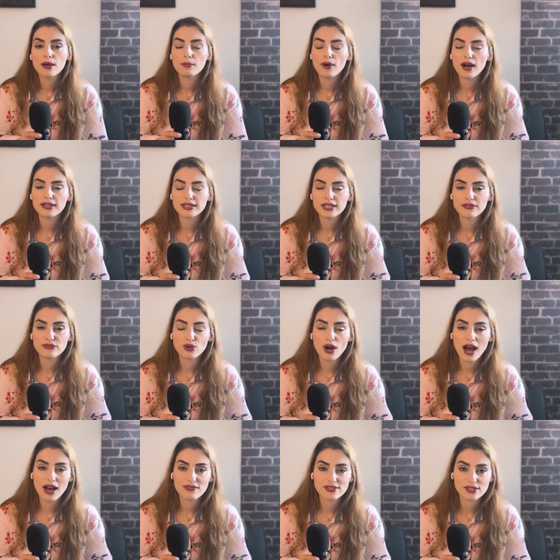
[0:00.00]
But if you
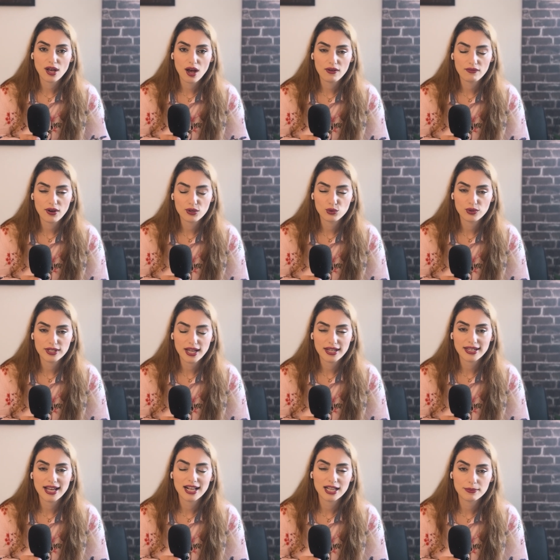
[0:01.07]
have someone who
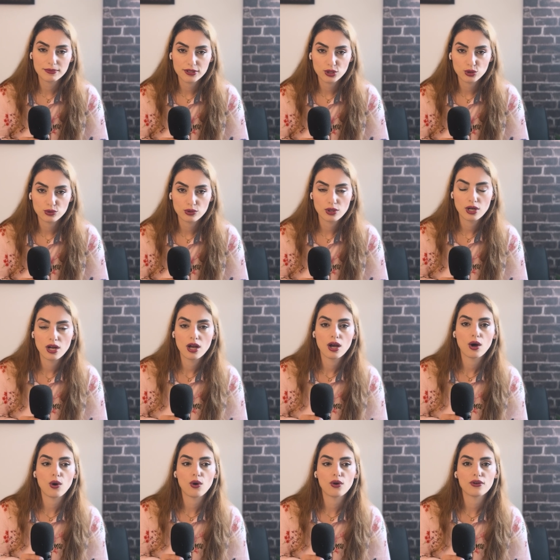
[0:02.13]
can help you,
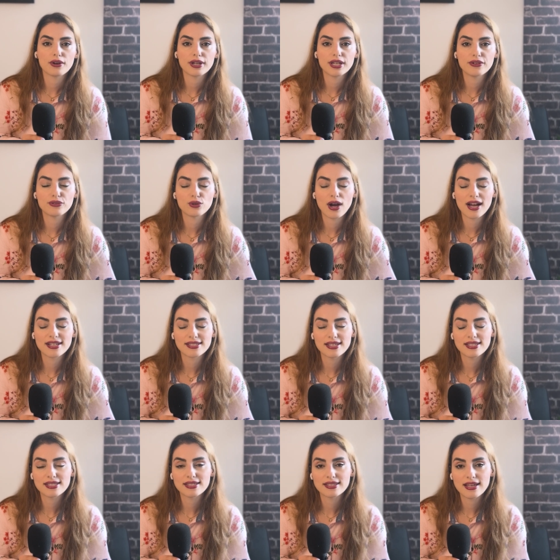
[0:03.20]
or if you
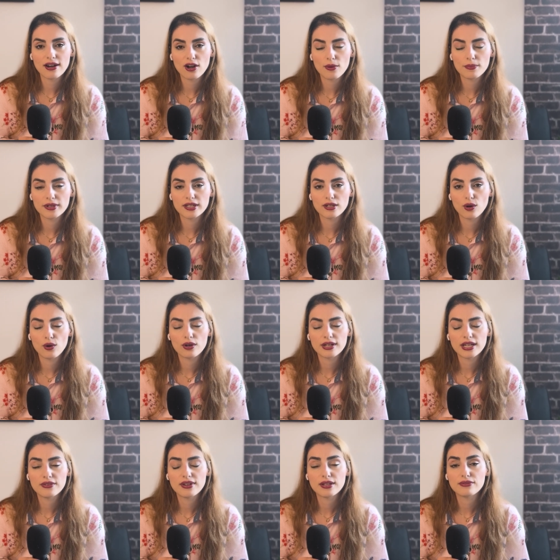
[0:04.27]
access therapy or
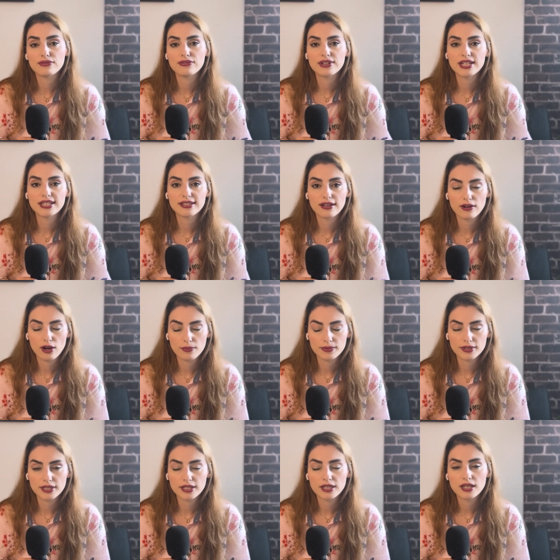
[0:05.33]
even free
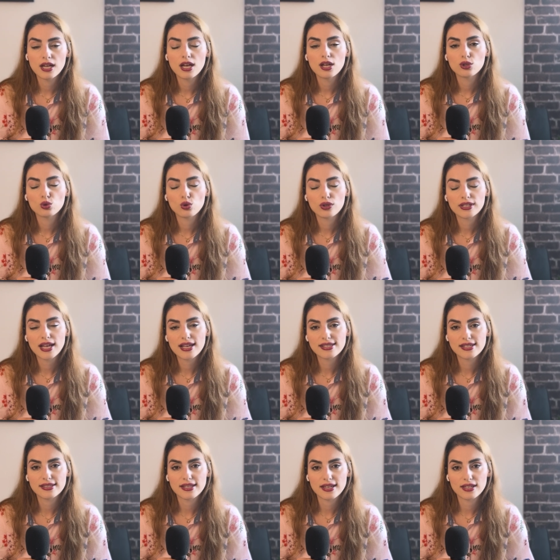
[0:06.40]
therapy, don't
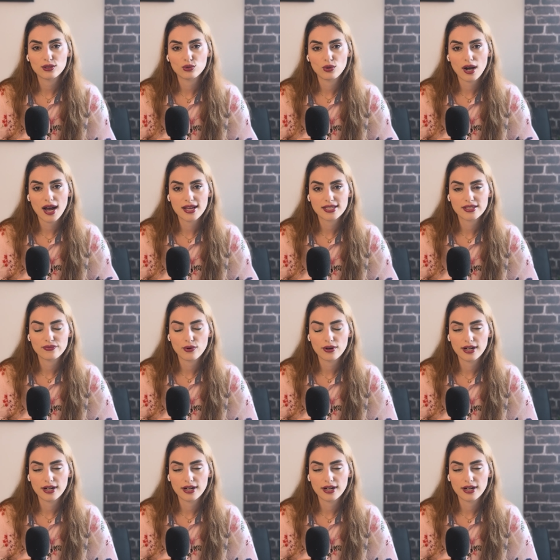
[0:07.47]
hesitate to ask for